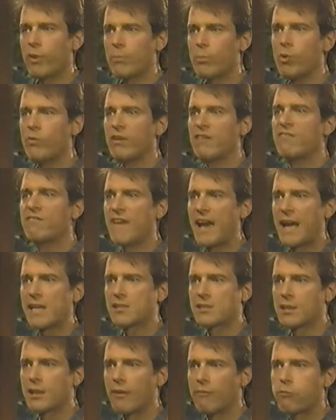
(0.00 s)
we move in
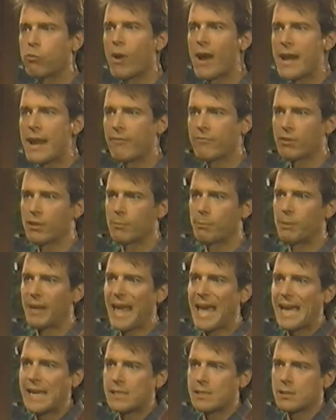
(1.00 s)
fast enough right after the
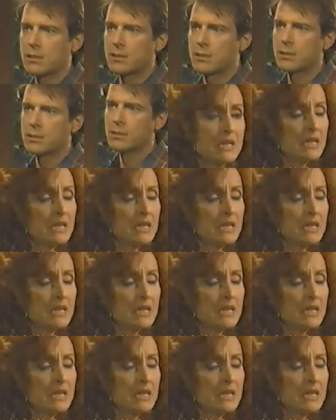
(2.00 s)
blast.